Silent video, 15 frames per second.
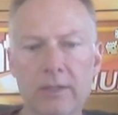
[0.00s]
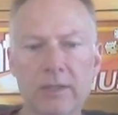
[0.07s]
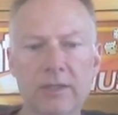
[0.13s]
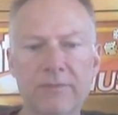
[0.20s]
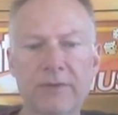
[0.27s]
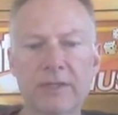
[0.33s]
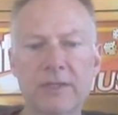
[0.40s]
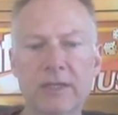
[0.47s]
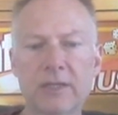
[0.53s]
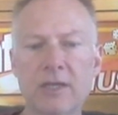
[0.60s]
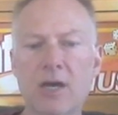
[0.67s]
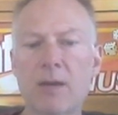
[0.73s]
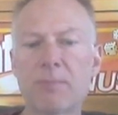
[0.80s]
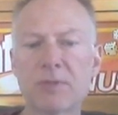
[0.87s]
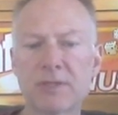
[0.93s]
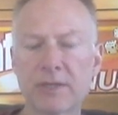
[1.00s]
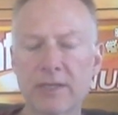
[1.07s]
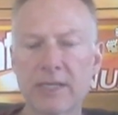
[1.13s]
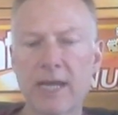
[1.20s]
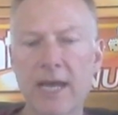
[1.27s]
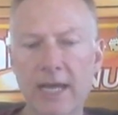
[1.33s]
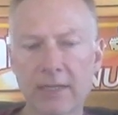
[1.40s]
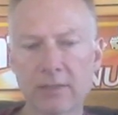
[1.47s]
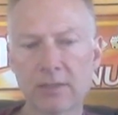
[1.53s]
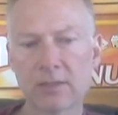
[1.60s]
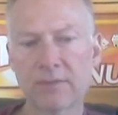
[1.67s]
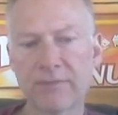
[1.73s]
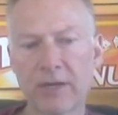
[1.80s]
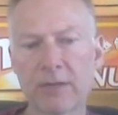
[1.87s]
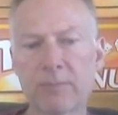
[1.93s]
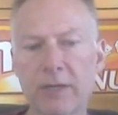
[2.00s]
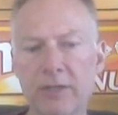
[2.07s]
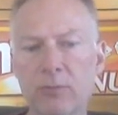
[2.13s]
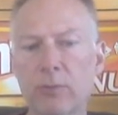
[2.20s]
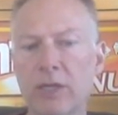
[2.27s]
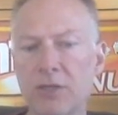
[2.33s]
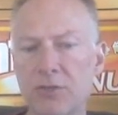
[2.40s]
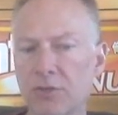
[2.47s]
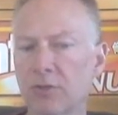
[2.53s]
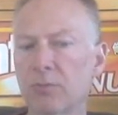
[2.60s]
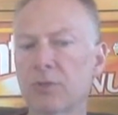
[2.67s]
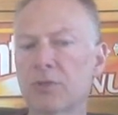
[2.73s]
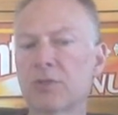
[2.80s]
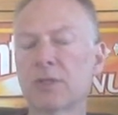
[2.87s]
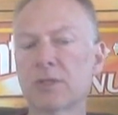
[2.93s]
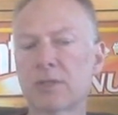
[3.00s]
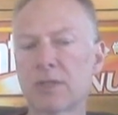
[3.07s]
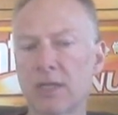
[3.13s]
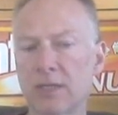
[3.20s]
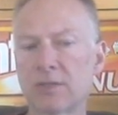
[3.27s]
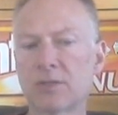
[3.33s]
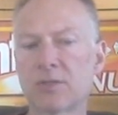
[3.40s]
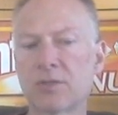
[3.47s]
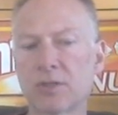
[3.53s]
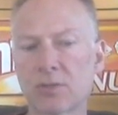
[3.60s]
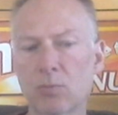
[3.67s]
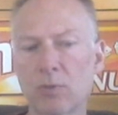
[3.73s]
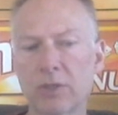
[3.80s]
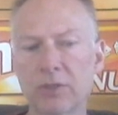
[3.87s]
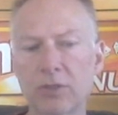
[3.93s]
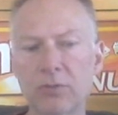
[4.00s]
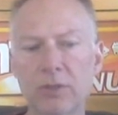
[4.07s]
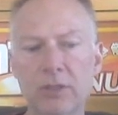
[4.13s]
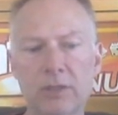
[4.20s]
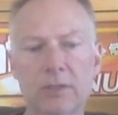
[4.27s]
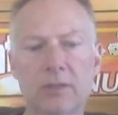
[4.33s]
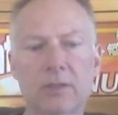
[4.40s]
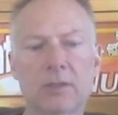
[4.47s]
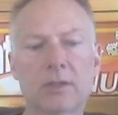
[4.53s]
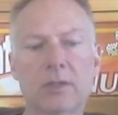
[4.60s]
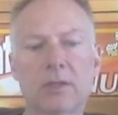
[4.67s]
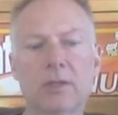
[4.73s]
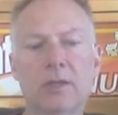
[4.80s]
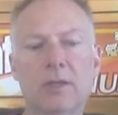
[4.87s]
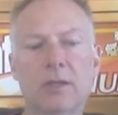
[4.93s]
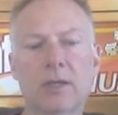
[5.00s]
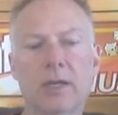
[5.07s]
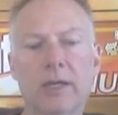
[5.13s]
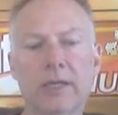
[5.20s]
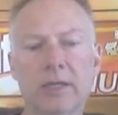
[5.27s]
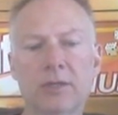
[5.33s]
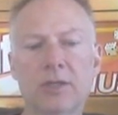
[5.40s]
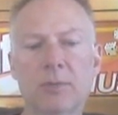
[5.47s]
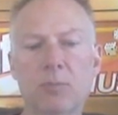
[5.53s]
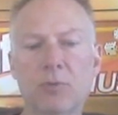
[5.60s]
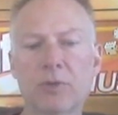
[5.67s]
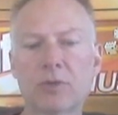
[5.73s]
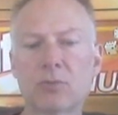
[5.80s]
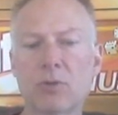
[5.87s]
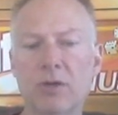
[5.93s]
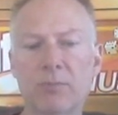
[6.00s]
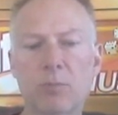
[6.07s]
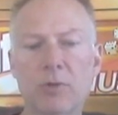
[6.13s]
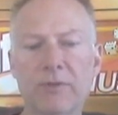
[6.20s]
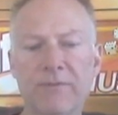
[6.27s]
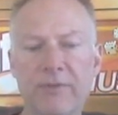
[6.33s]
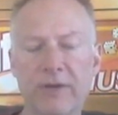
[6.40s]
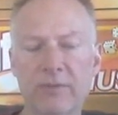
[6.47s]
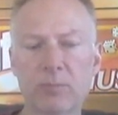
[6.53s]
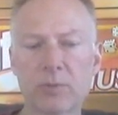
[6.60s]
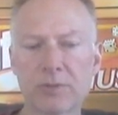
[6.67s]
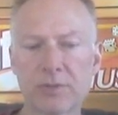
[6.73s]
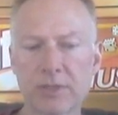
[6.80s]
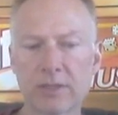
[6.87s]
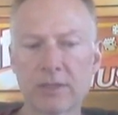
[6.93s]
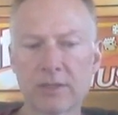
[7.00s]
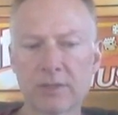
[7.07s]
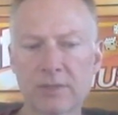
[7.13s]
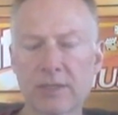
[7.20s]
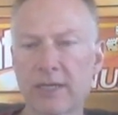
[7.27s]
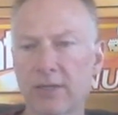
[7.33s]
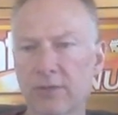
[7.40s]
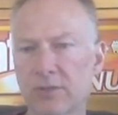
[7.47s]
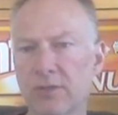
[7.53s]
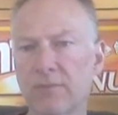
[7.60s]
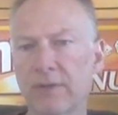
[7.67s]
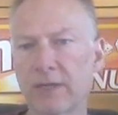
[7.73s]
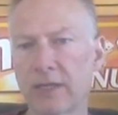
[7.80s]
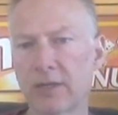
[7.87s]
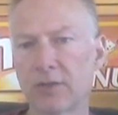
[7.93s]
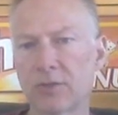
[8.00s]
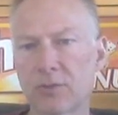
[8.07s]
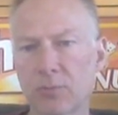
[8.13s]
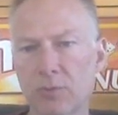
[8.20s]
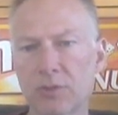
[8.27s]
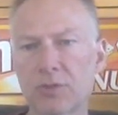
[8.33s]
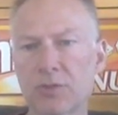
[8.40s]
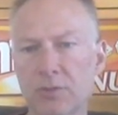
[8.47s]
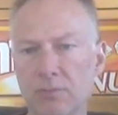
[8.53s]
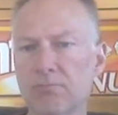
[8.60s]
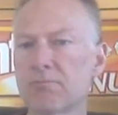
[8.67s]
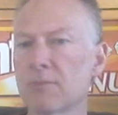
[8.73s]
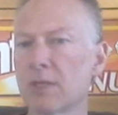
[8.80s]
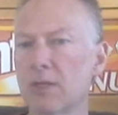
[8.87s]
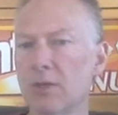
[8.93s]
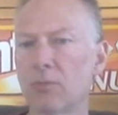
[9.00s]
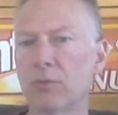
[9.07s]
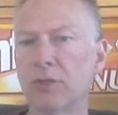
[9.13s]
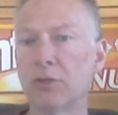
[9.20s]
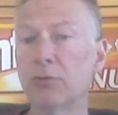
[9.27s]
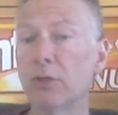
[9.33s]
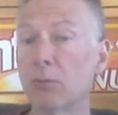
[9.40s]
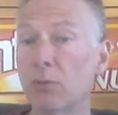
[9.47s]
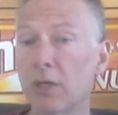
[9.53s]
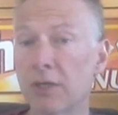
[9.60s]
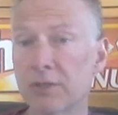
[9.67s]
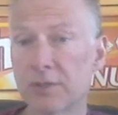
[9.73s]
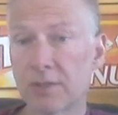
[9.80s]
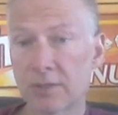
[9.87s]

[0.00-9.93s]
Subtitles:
If I take the opposite of that and divide by the wager, which in this case is just 1 unit, I end up with 12.5% as the house advantage, which we knew it was.